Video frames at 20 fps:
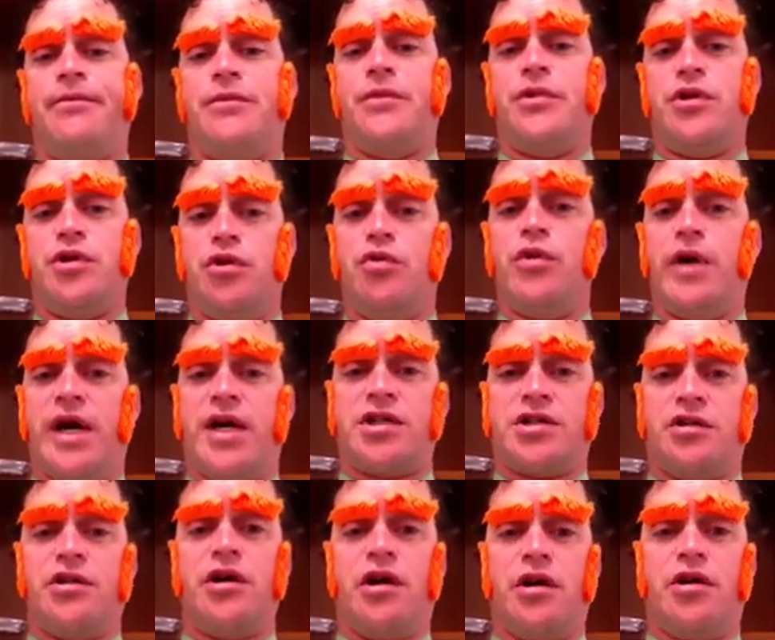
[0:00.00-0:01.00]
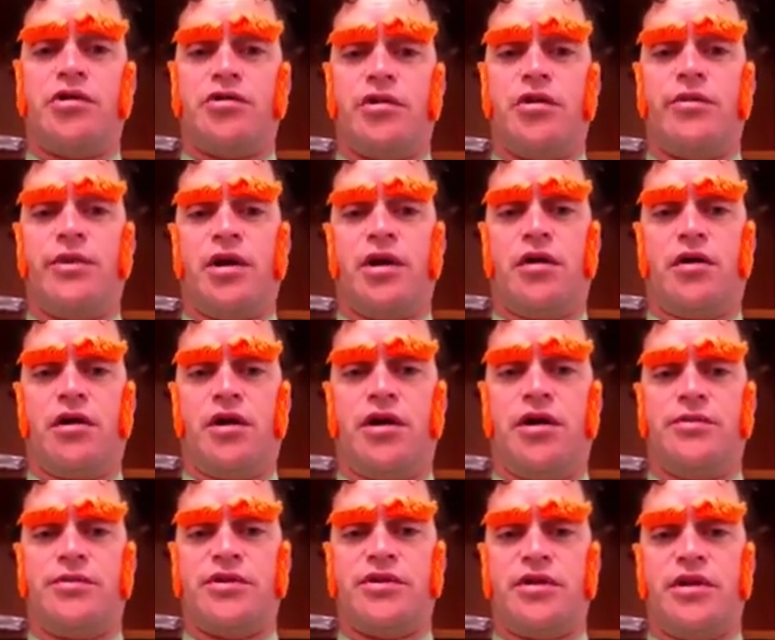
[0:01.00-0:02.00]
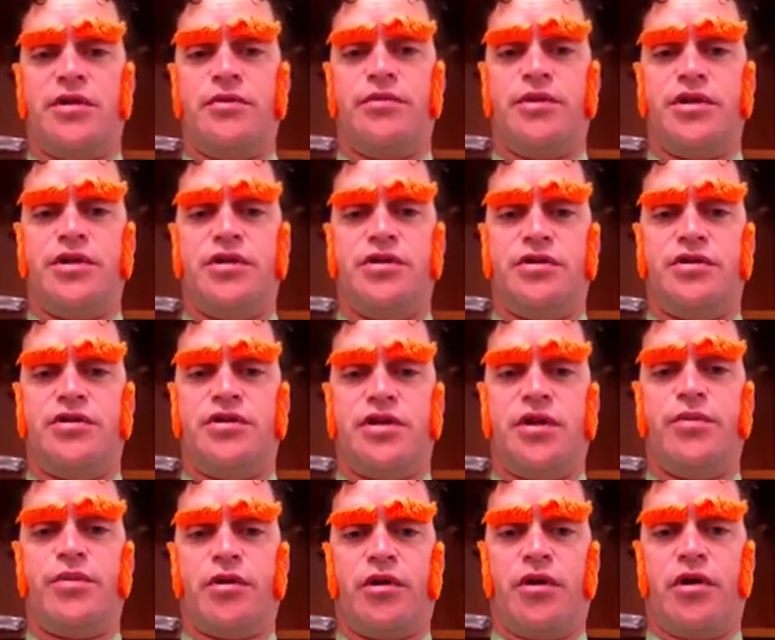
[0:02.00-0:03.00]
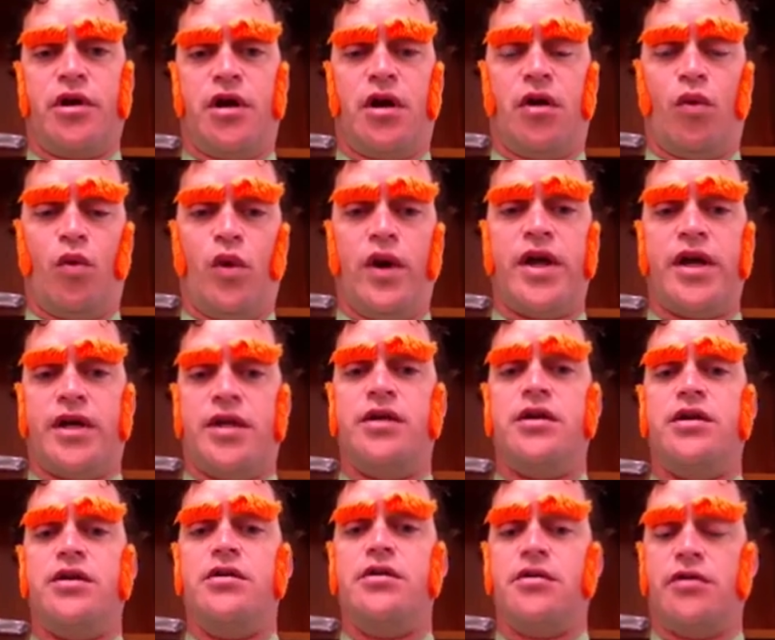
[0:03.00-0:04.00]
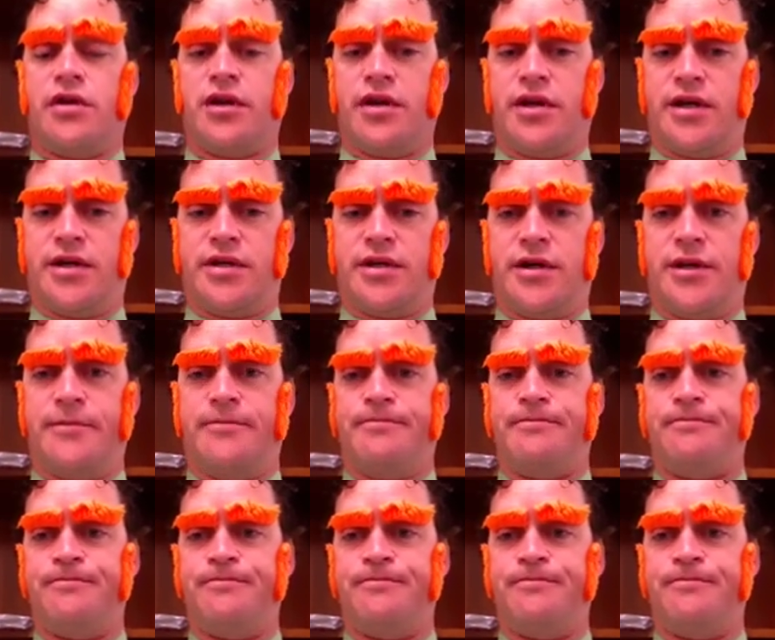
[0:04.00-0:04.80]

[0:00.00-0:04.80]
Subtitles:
you actually are dreaming in REM sleep, but you typically are not awakened during that time.